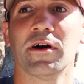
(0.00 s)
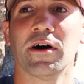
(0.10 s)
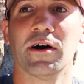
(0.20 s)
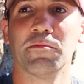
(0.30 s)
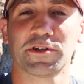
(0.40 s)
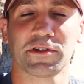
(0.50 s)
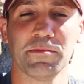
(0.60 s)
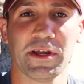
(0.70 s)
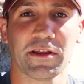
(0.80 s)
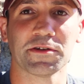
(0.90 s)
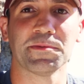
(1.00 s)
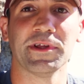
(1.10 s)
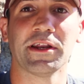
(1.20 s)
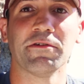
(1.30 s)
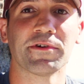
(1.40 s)
um, which to me tells me
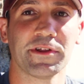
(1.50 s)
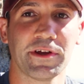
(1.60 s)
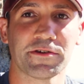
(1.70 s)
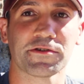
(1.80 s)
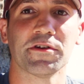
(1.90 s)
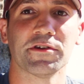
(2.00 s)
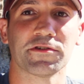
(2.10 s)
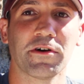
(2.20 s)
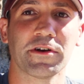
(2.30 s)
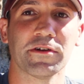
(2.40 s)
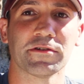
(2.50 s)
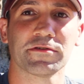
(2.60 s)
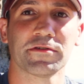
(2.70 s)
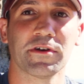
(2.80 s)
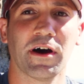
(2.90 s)
that he really understood his
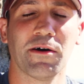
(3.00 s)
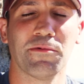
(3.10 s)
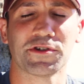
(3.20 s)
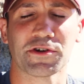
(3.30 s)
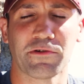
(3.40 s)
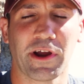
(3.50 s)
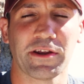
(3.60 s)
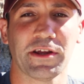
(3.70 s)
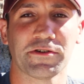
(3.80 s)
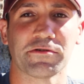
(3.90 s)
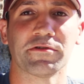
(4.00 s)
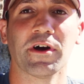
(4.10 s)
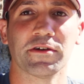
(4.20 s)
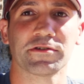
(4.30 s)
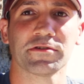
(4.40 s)
audience, uh, which a great teacher
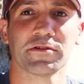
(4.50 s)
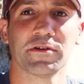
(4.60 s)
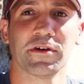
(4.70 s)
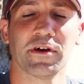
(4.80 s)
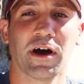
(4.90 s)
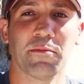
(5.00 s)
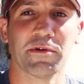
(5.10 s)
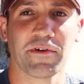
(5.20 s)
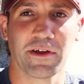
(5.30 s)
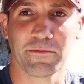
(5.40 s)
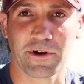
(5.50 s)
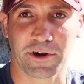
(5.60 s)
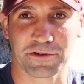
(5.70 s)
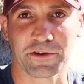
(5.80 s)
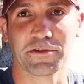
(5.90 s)
does. I mean, Father Mark
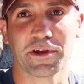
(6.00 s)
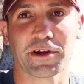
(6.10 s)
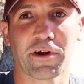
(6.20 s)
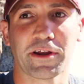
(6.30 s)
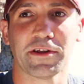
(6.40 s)
is certainly a great